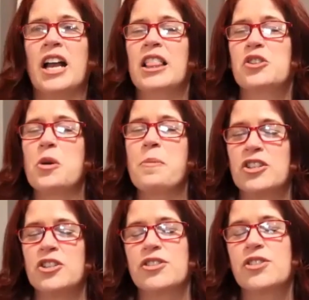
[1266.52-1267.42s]
let's go
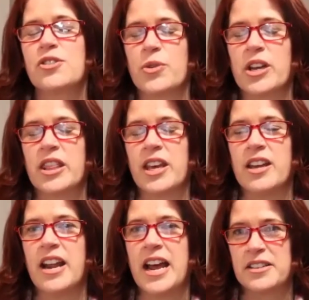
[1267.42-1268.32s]
back to your story
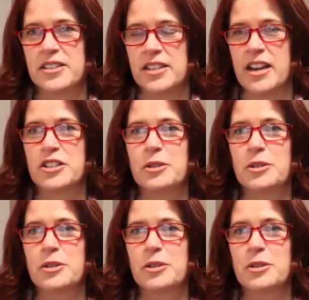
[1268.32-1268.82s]
then as the